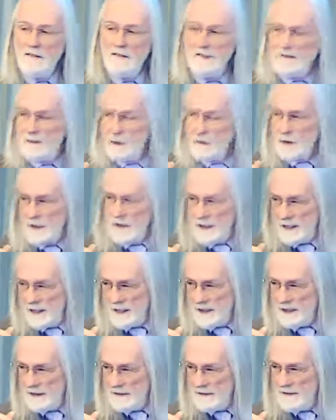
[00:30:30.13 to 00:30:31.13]
we're
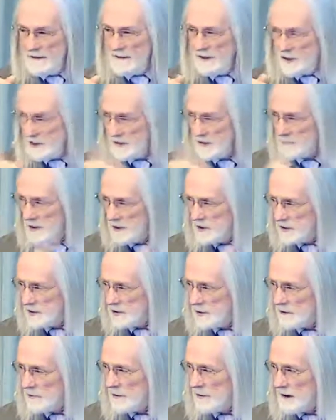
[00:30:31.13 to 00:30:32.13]
getting to the spiritual
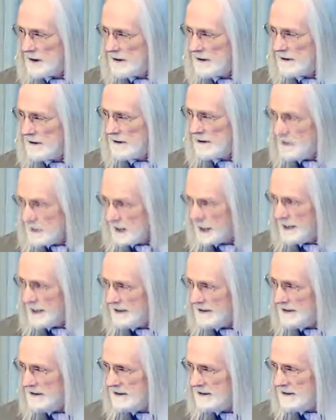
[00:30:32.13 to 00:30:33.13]
part. You ready?
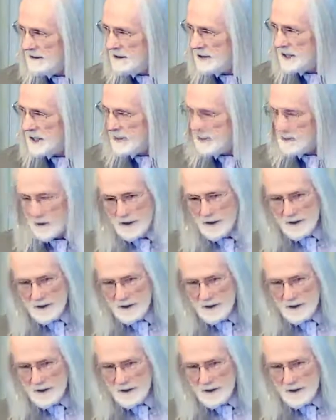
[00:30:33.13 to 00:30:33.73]
Okay, we're